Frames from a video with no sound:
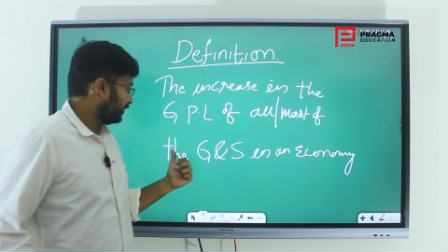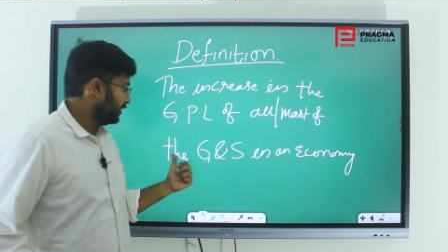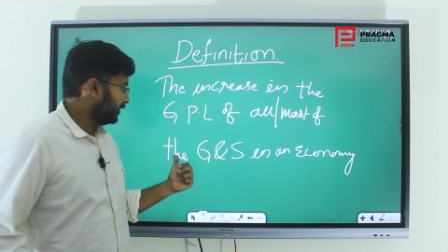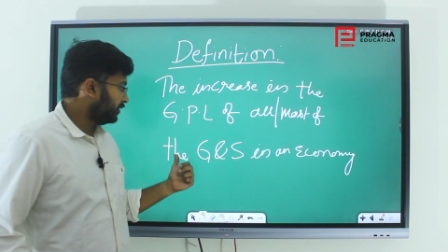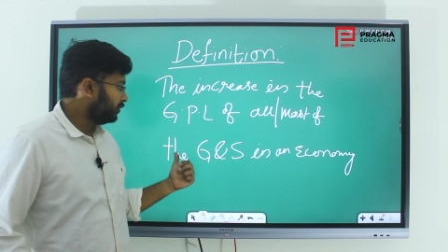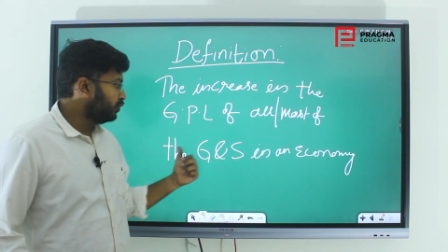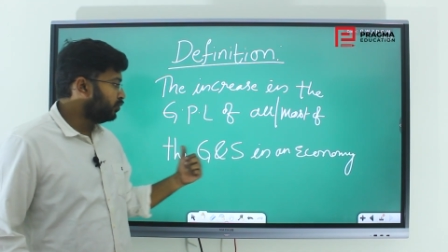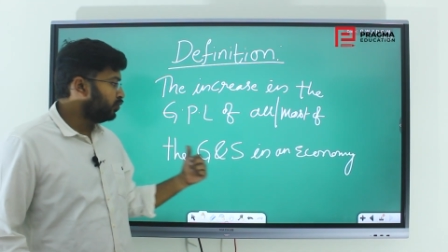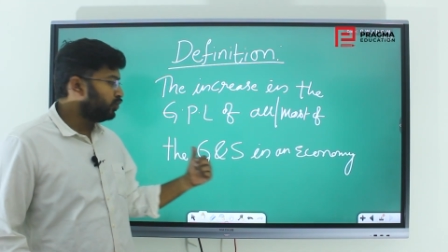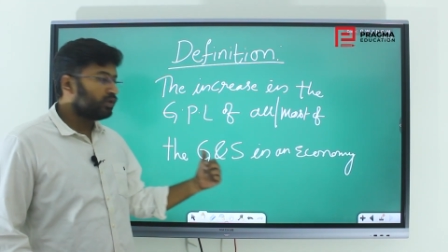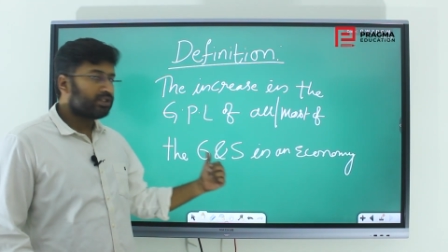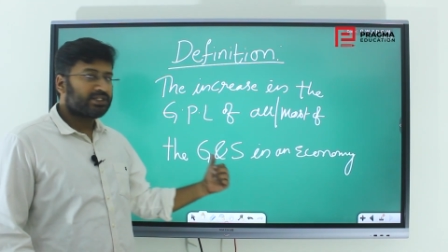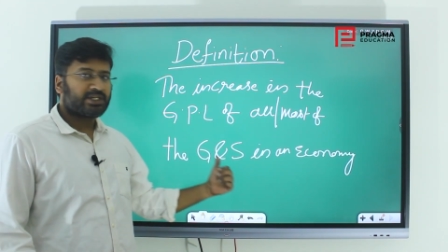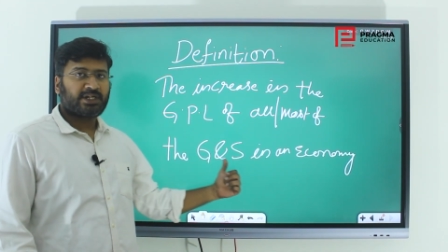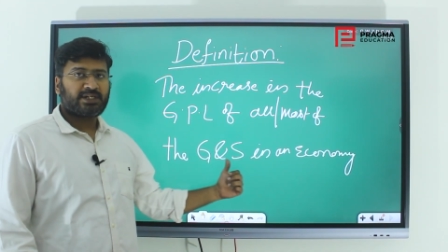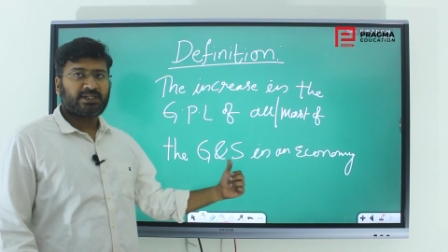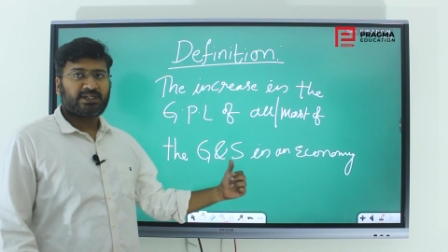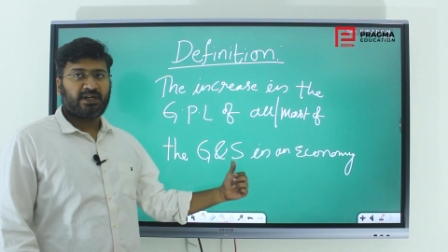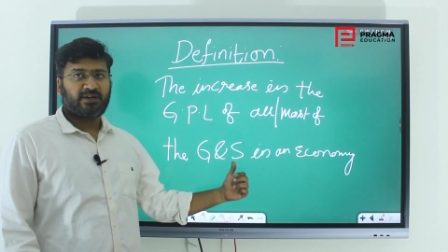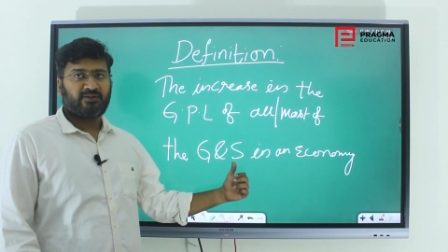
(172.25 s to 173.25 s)
the goods
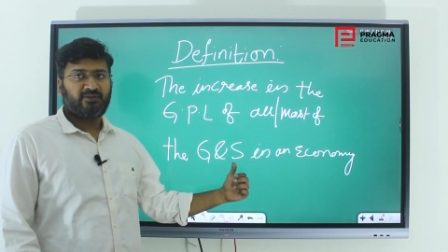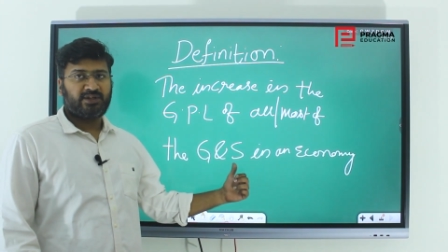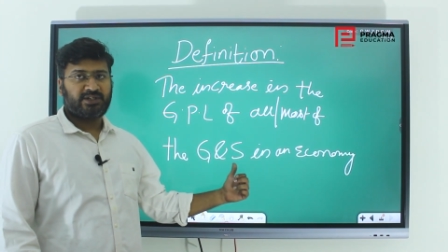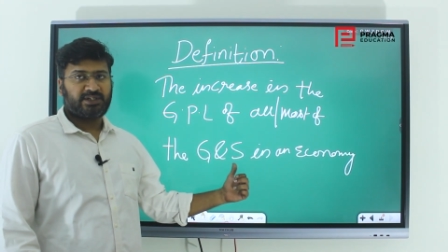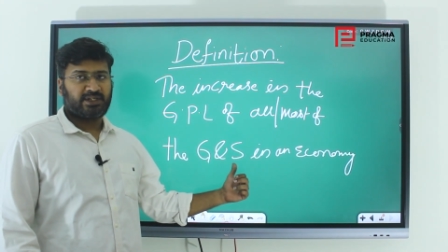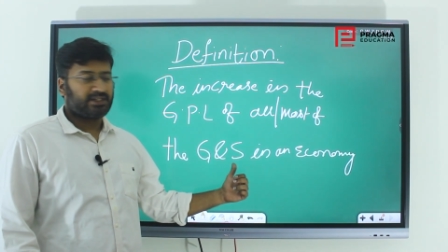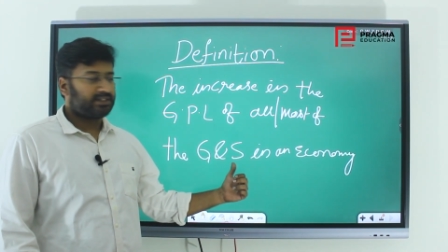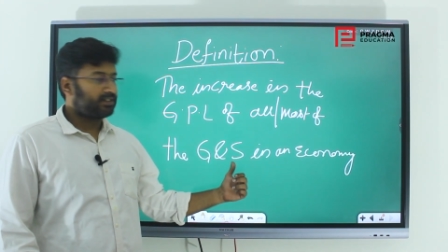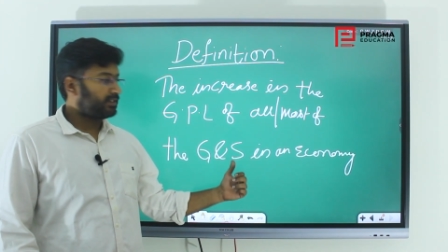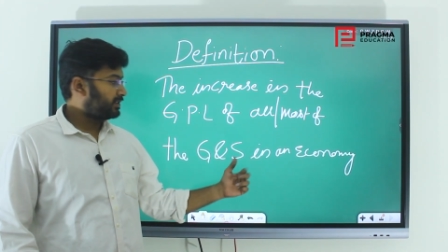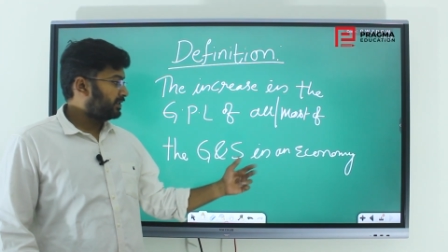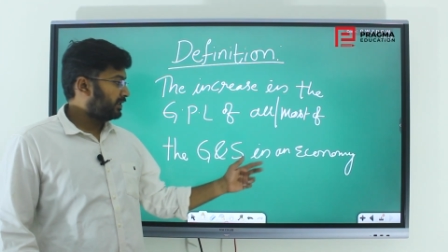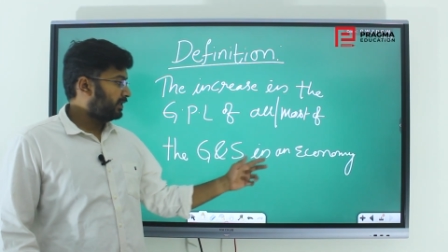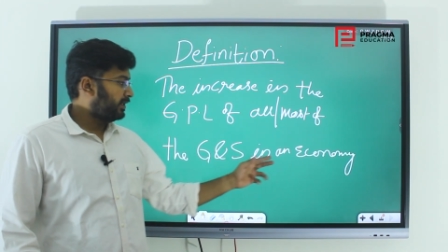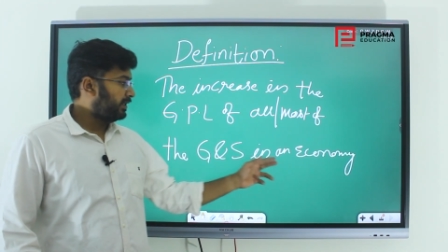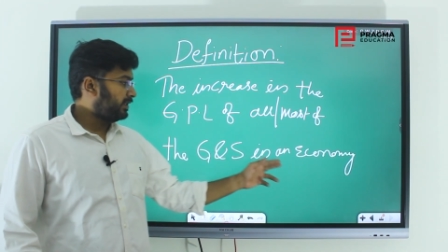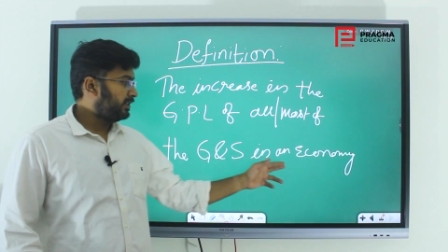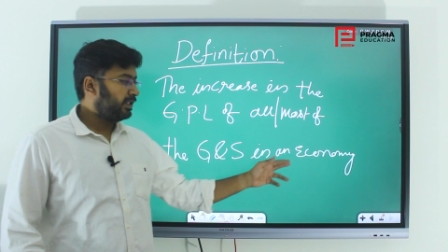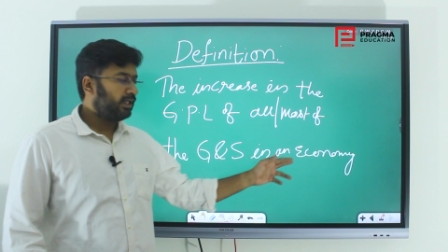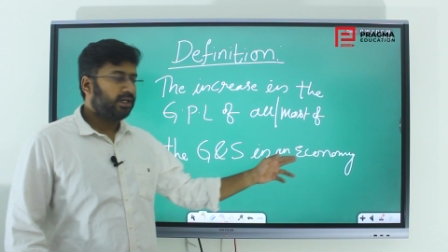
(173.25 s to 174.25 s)
and services
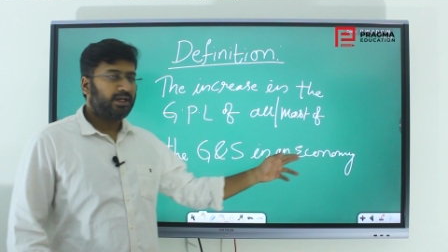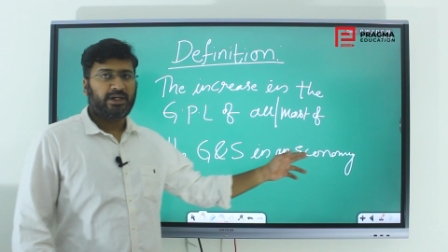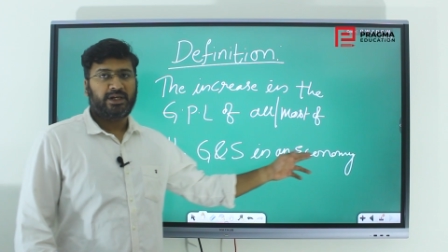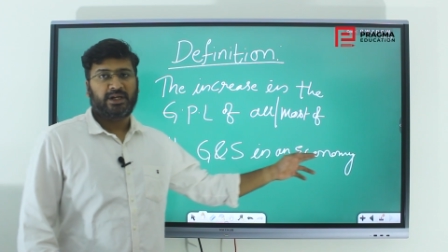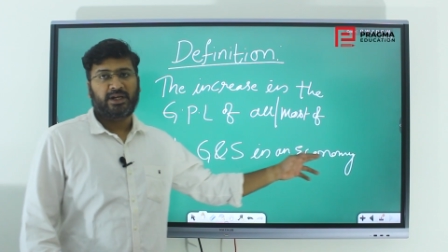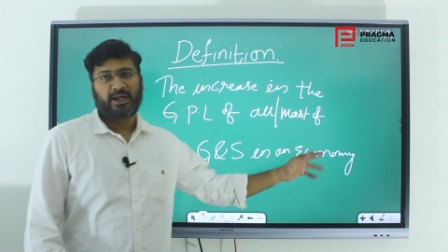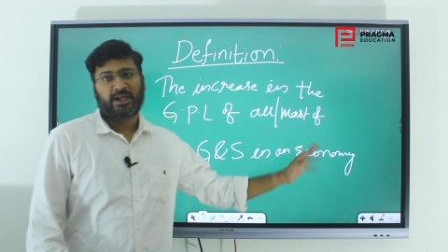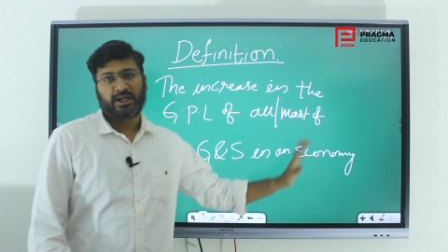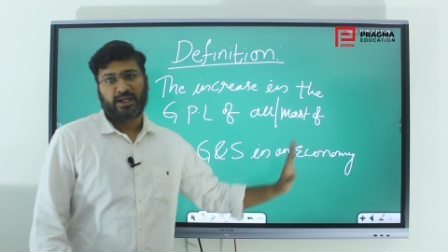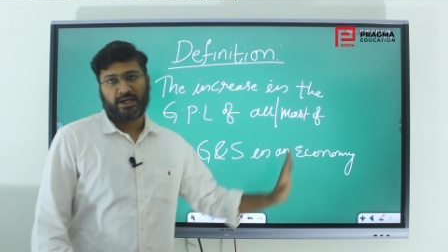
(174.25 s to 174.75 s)
in an